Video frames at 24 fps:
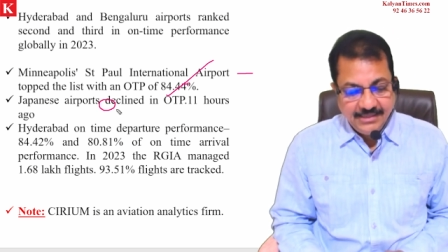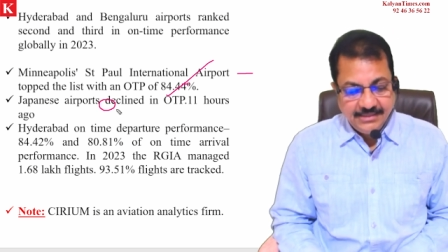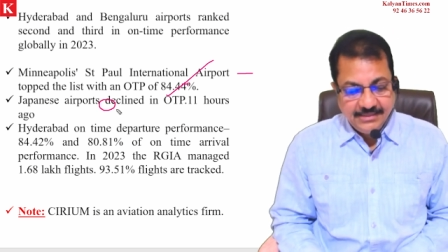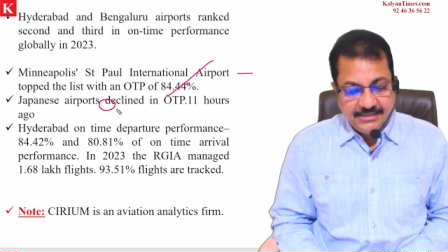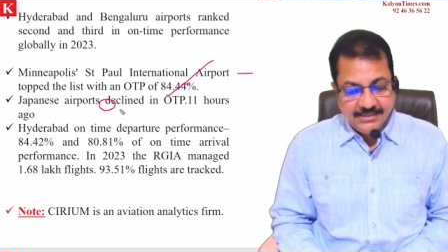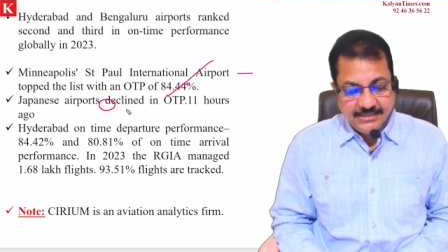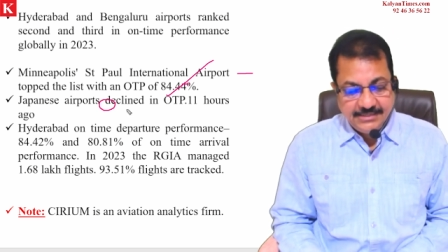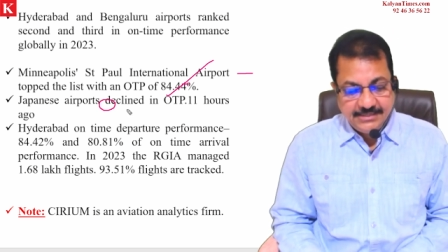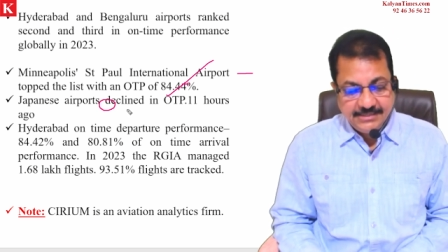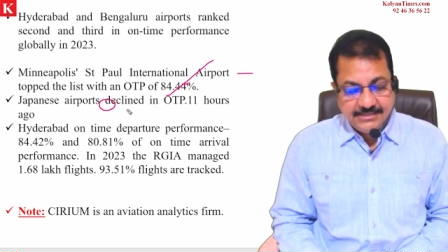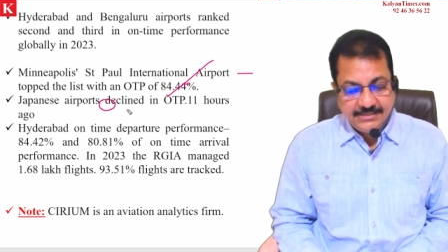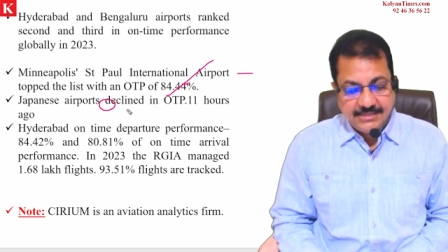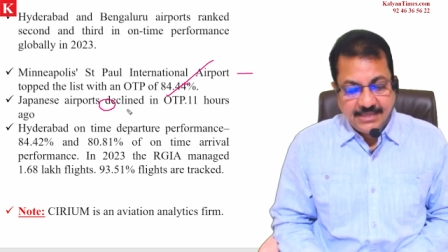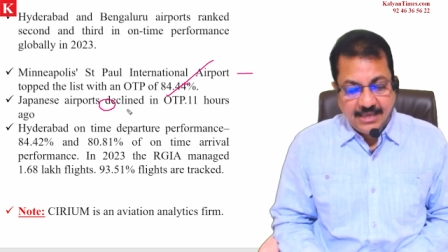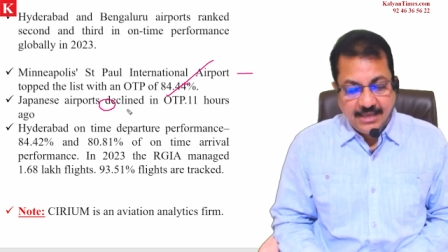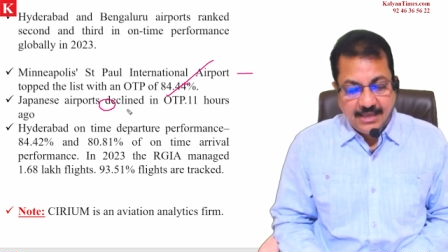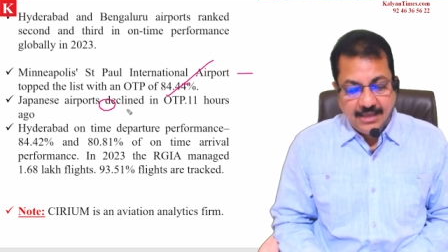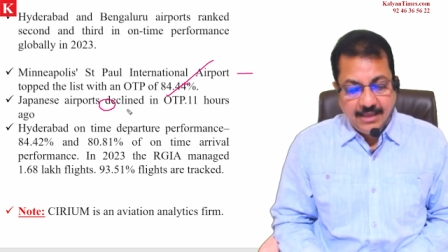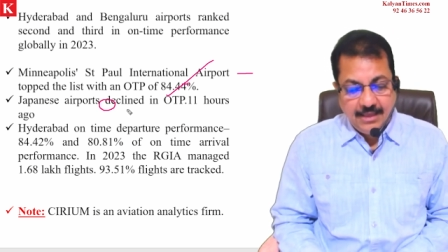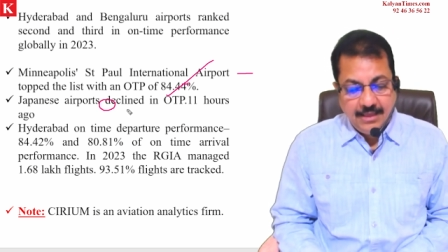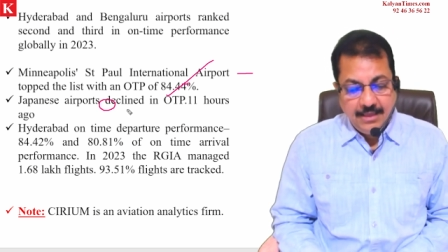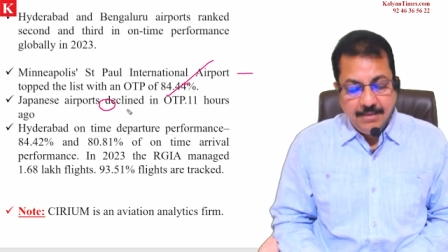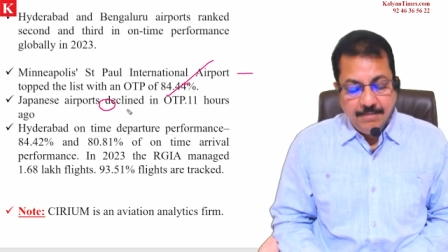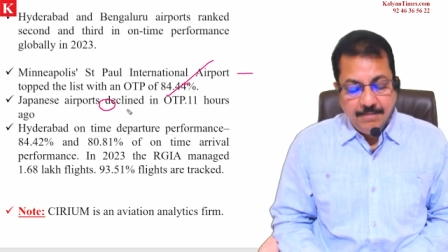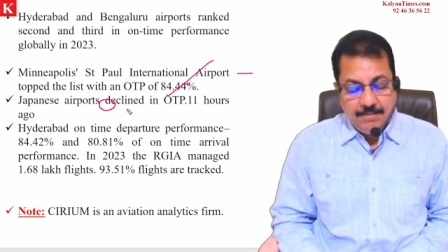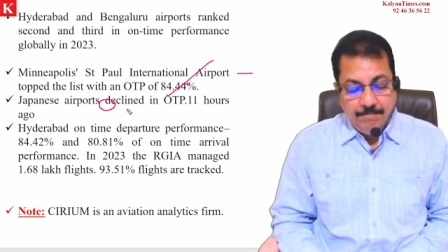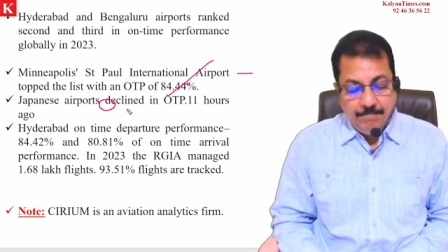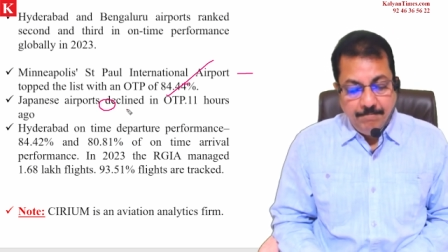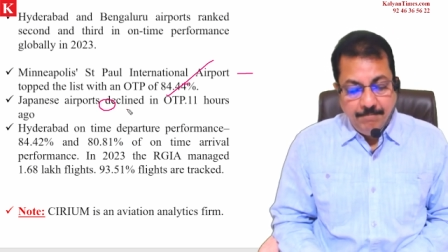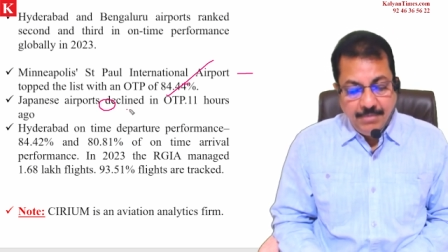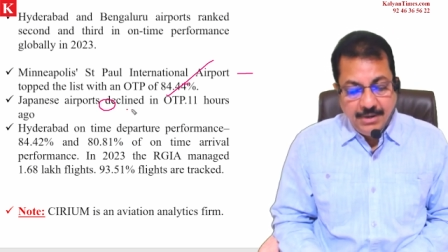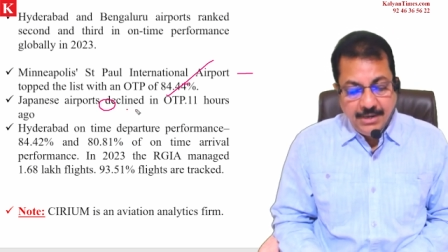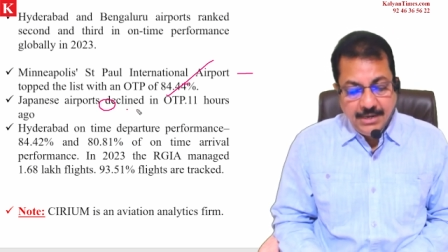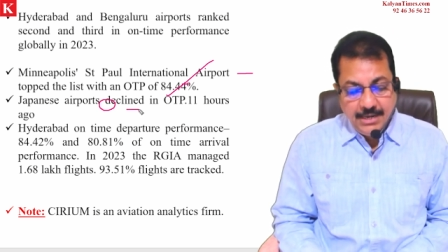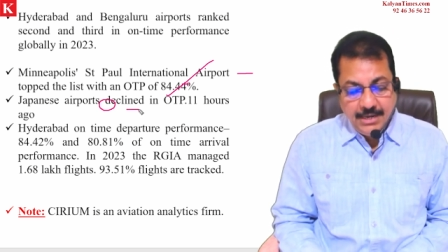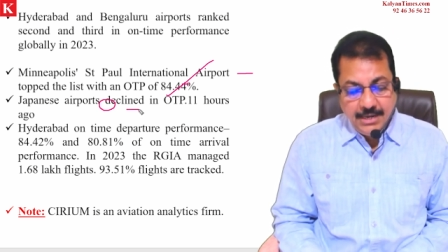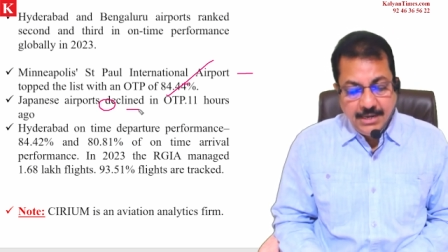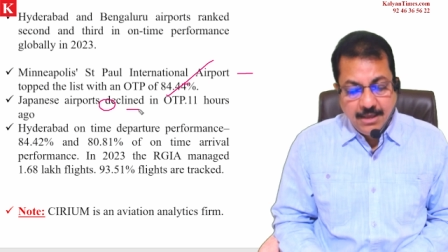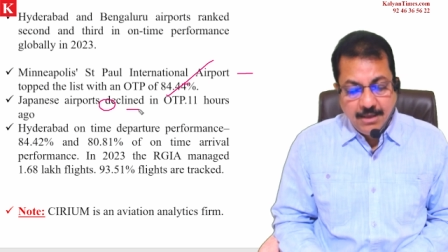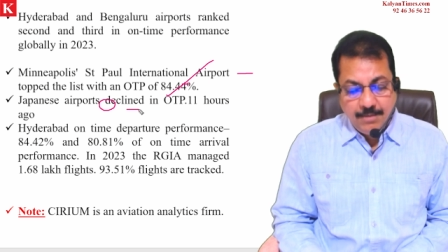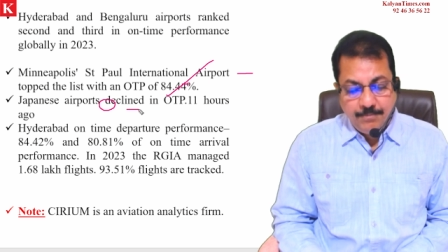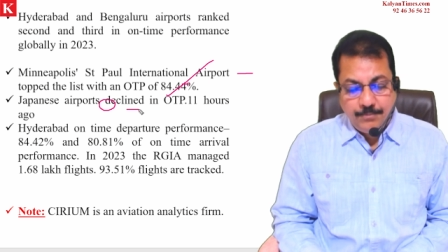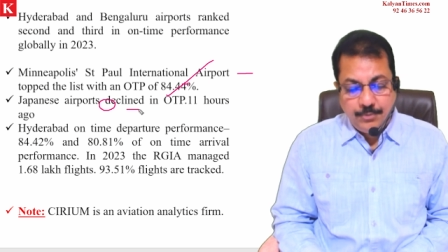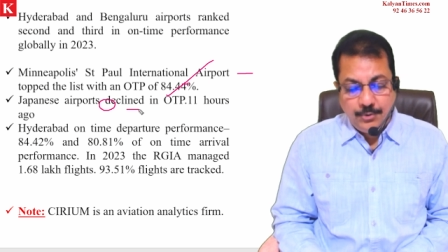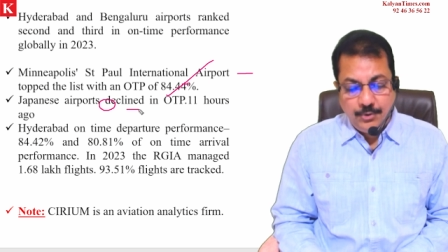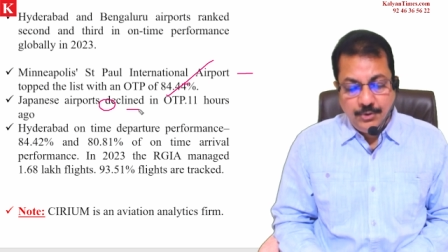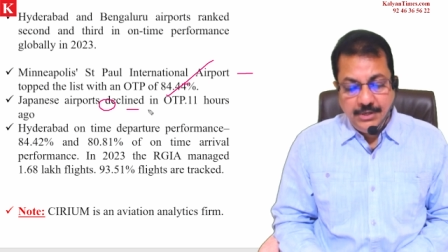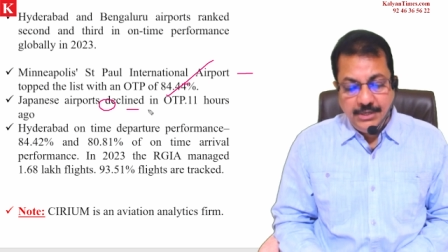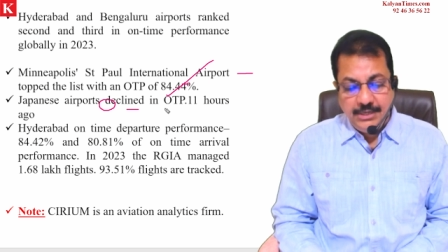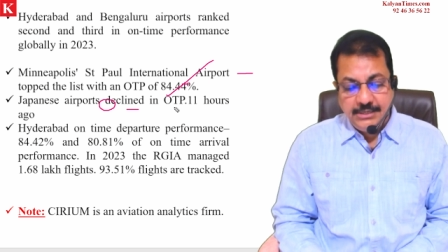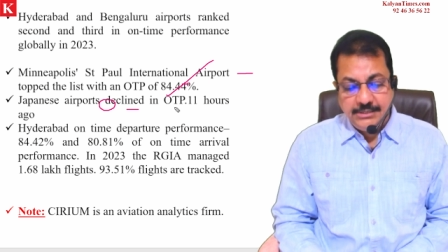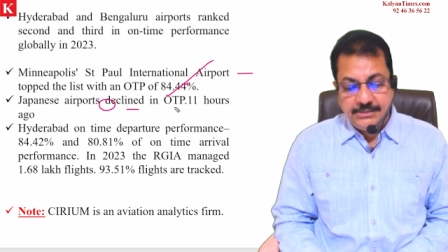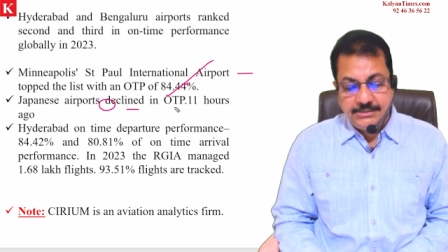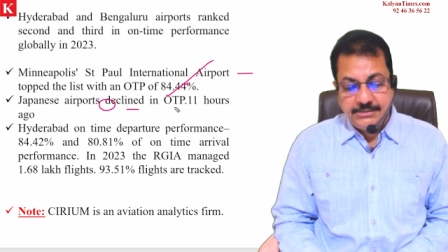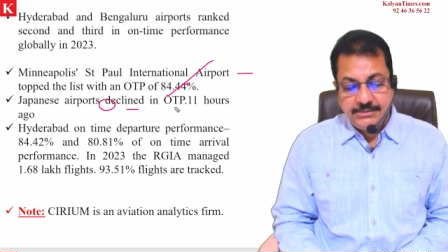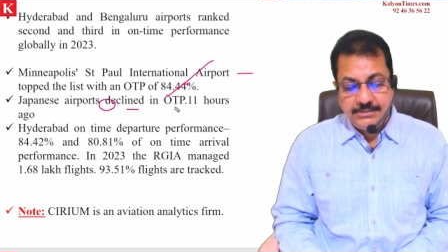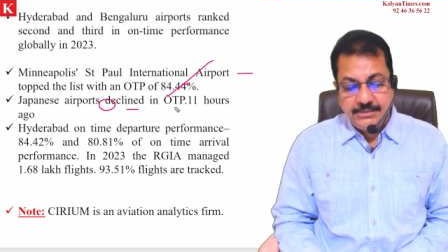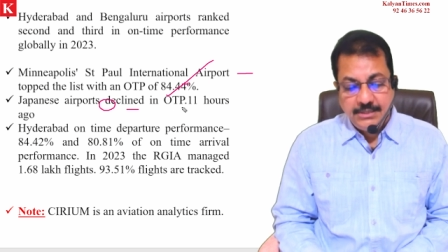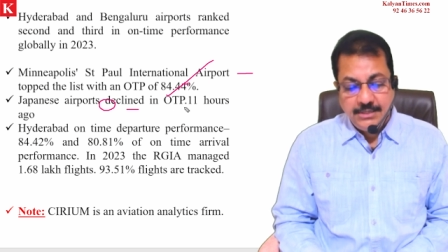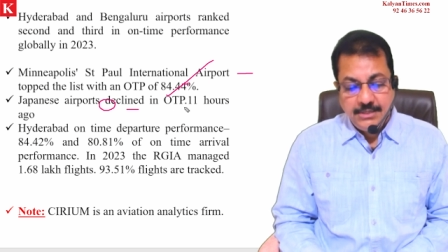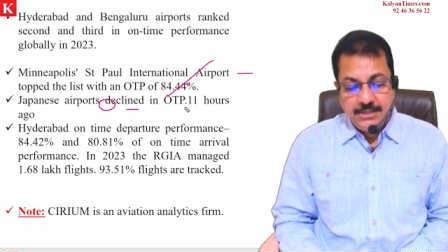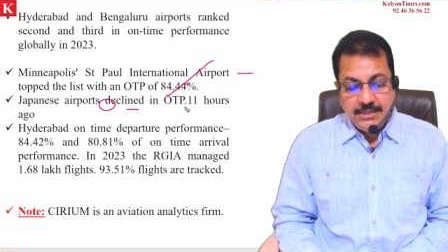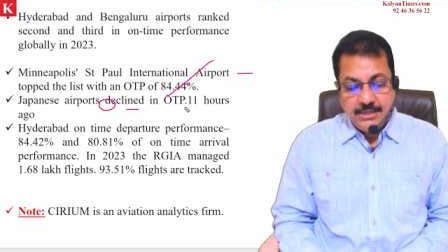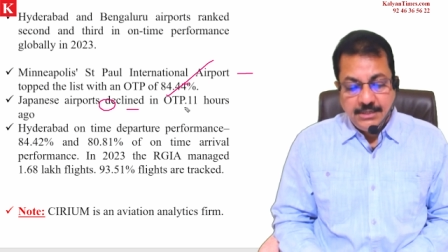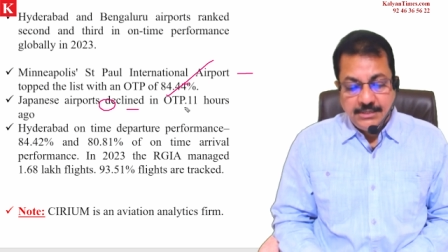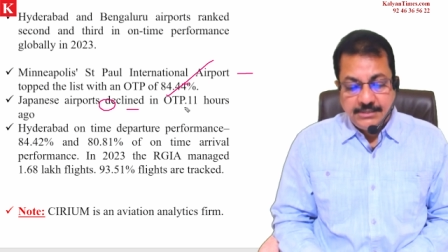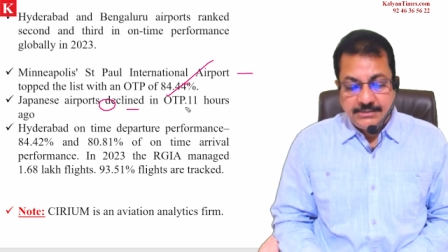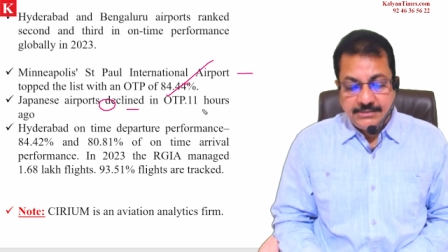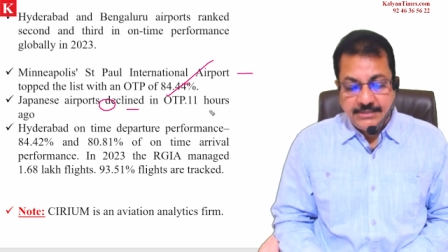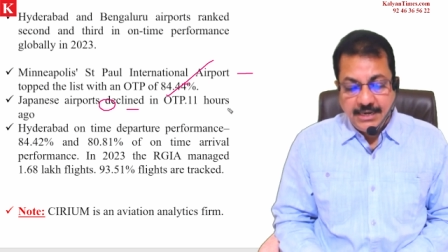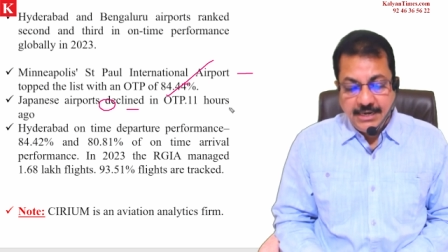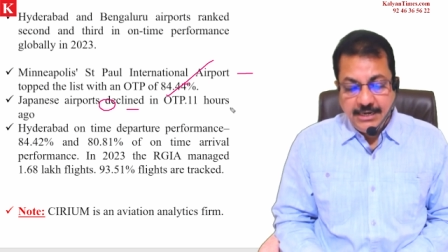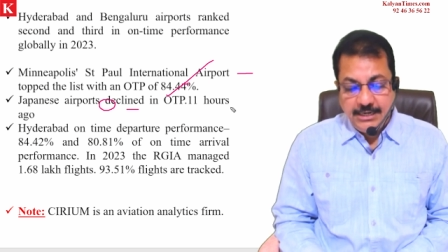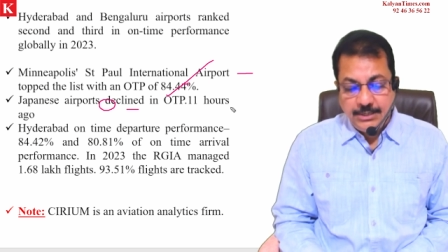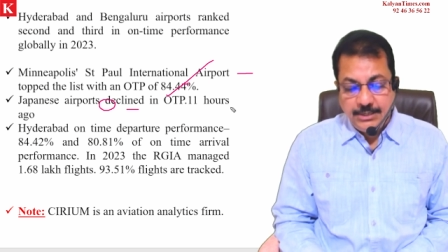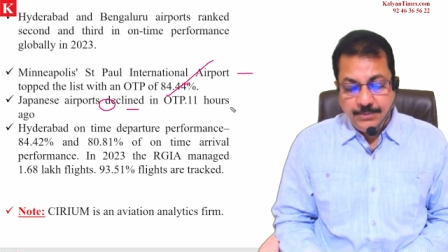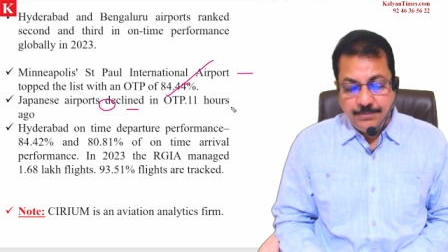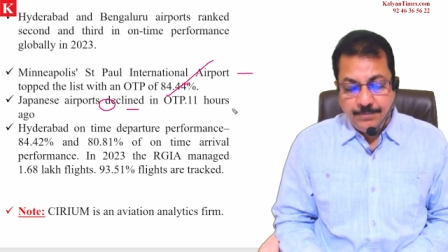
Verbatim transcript: This is the Minneapolis St.